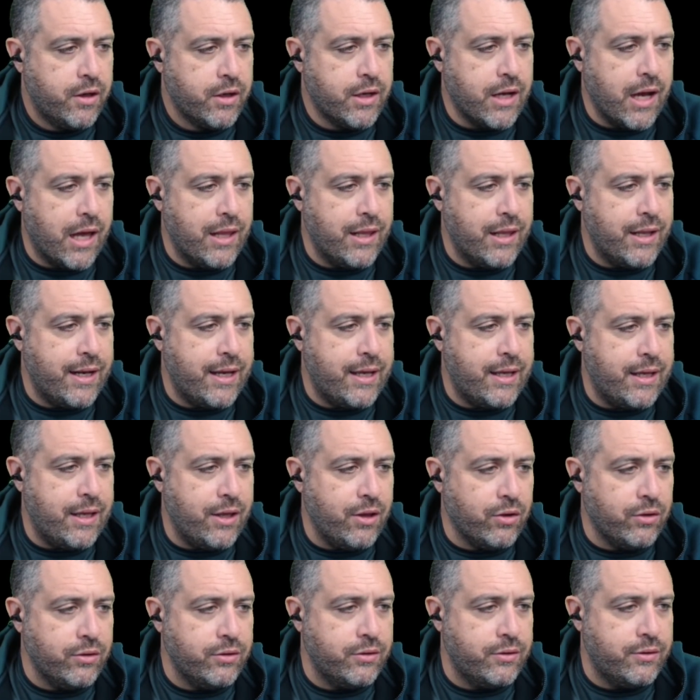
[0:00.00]
Galladay,
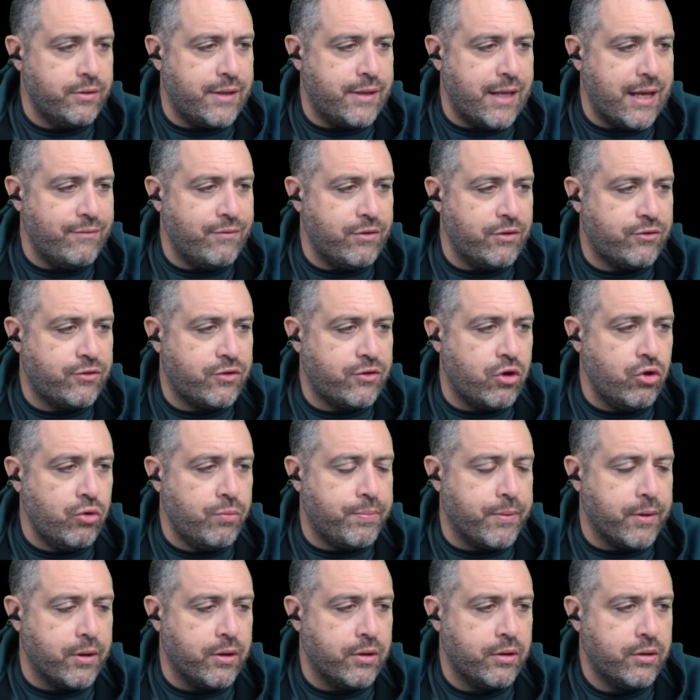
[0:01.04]
Hilton, Davis,
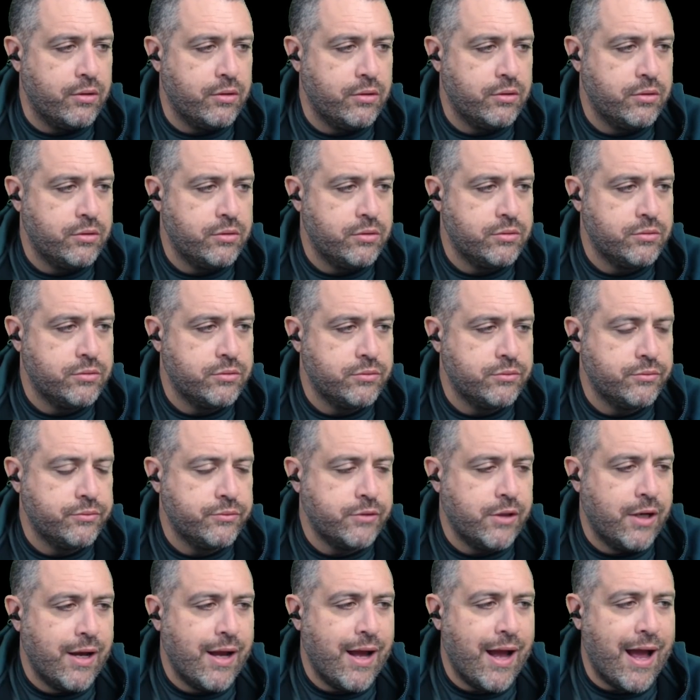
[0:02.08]
Cooper.
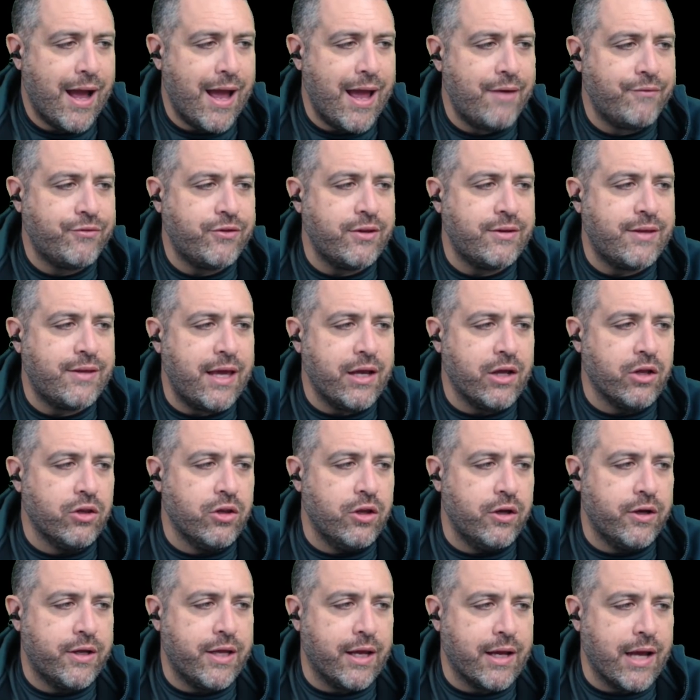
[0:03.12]
I have to take a
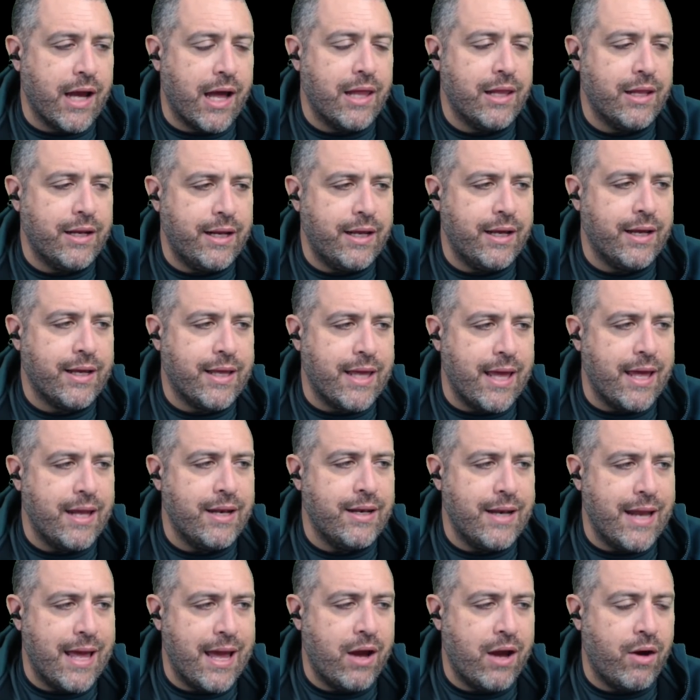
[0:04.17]
look at Galladay again
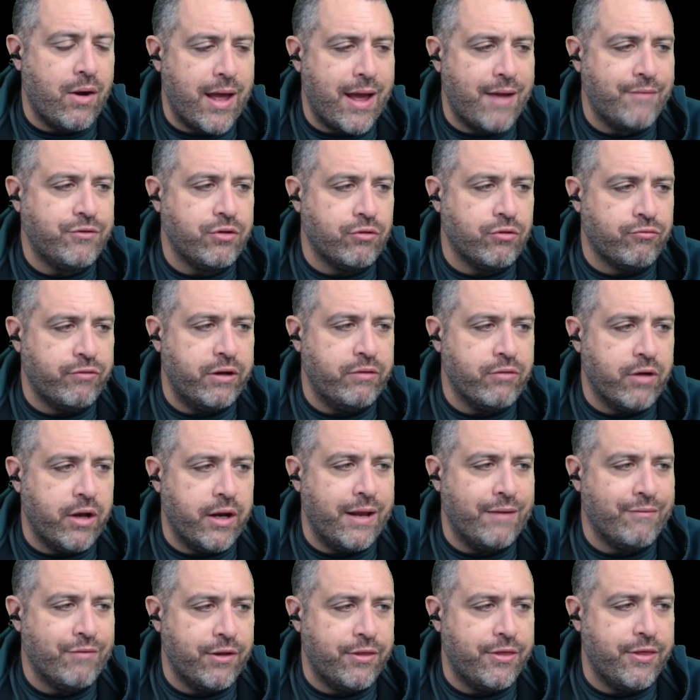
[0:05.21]
now. I have to rerun
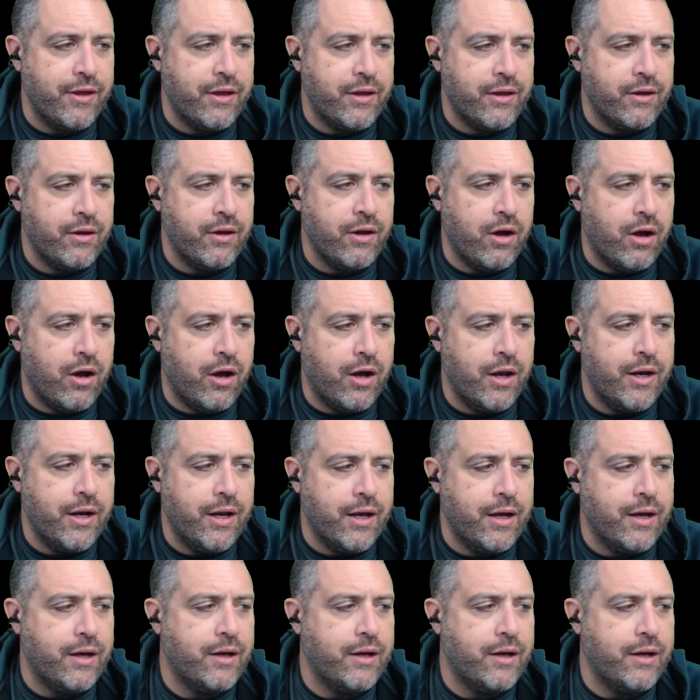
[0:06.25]
everything with